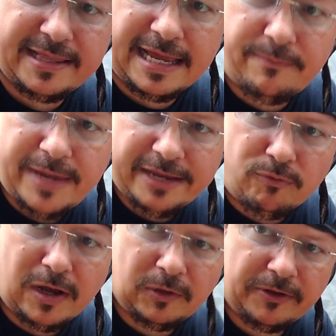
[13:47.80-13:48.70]
that MIG
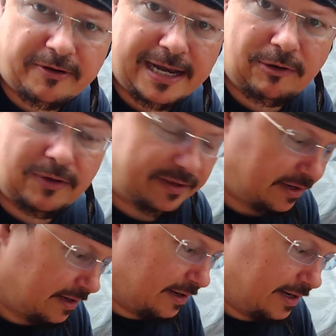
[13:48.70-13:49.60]
welder out.
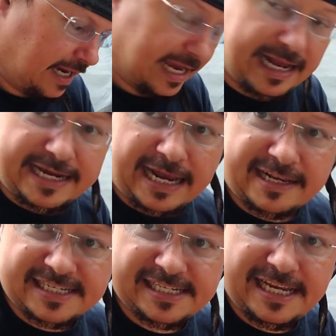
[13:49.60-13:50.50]
And I got to
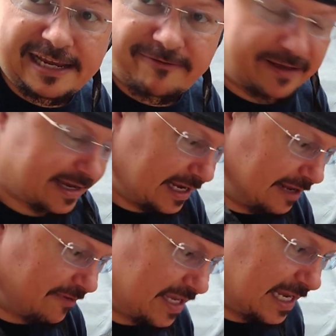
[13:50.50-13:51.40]
see if I can
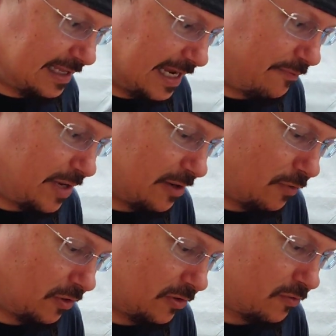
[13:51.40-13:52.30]
even get that MIG
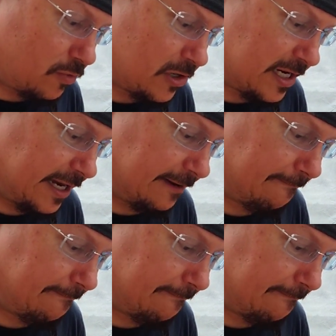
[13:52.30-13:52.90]
welder working.